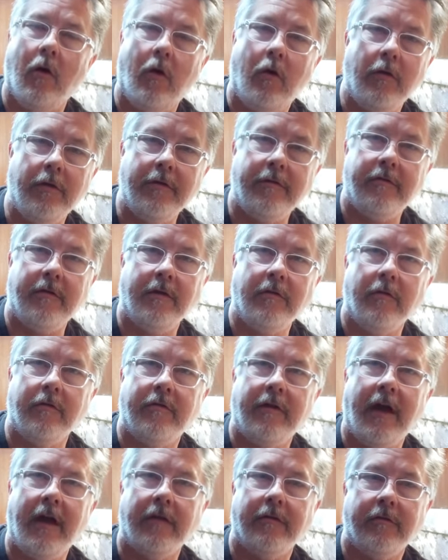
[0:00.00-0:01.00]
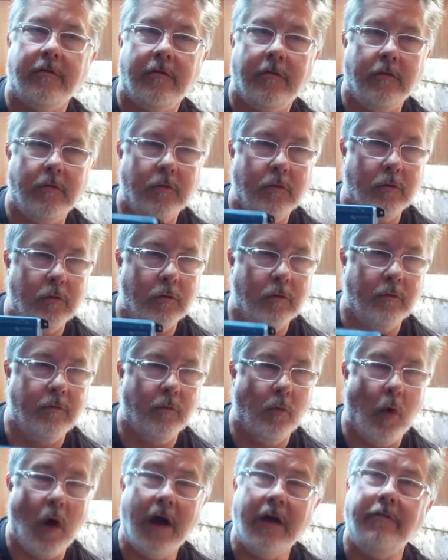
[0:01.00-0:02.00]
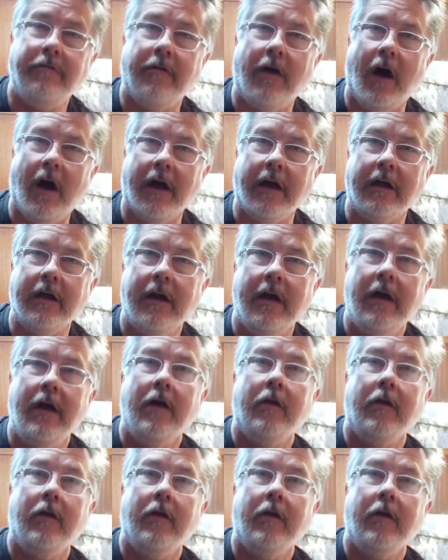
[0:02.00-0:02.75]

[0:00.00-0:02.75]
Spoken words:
all the signals out to Wi-Fi